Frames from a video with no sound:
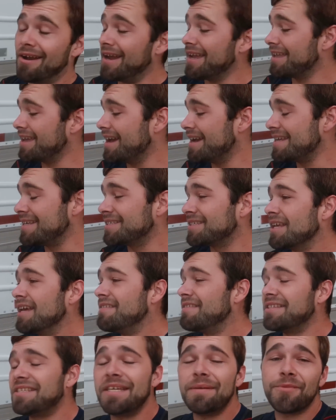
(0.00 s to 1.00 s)
All right, guys,
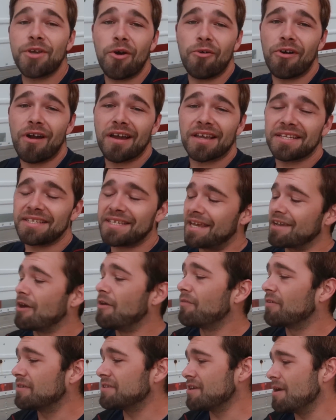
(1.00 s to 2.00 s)
the Team Go Rocket
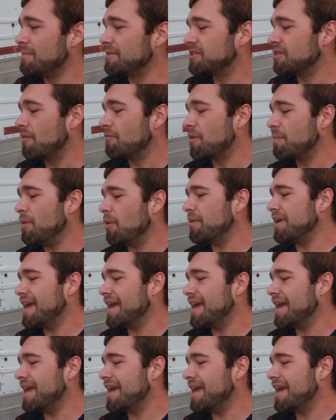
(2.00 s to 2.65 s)
Takeover is almost over, but